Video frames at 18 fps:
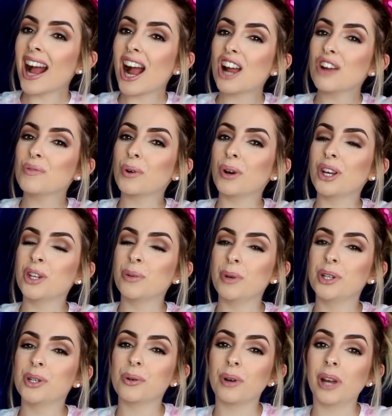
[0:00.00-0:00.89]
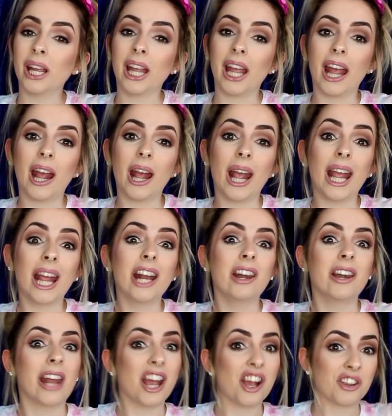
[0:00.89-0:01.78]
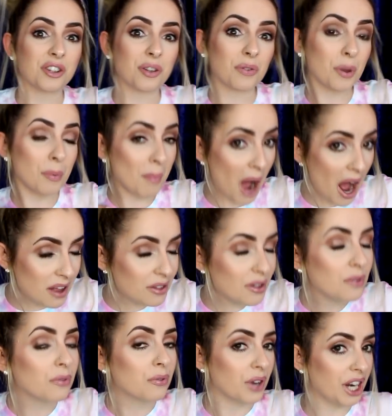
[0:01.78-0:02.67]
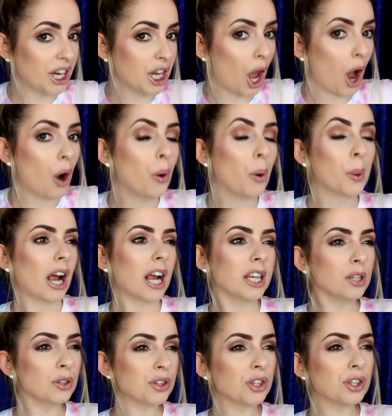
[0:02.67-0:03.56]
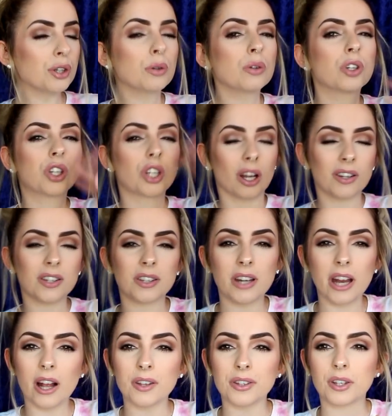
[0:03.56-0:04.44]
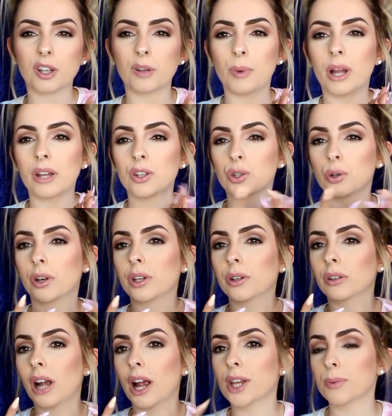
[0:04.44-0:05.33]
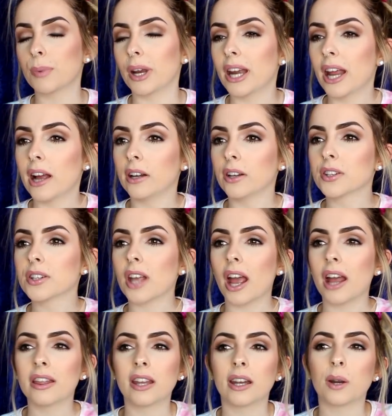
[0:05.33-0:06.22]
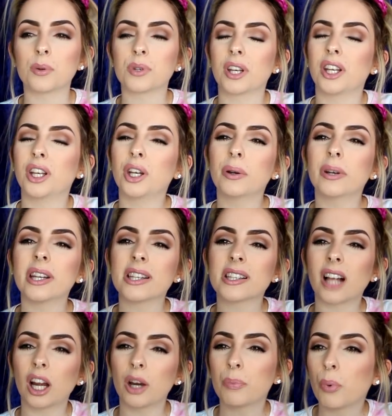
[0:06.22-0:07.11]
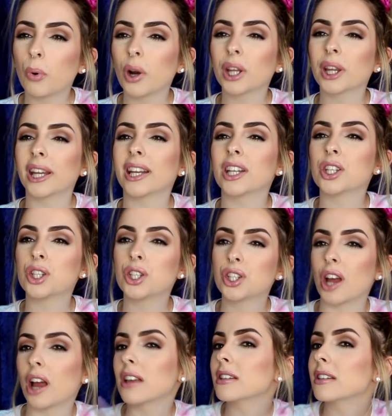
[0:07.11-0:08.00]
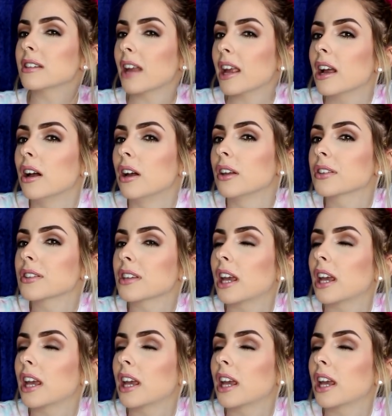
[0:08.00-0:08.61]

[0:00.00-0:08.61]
I'm going to be doing a nails of the month video. I used to do just nails of the month, showing you guys my nails, and then I was like, you know what, it's kind of boring, like it's just nails,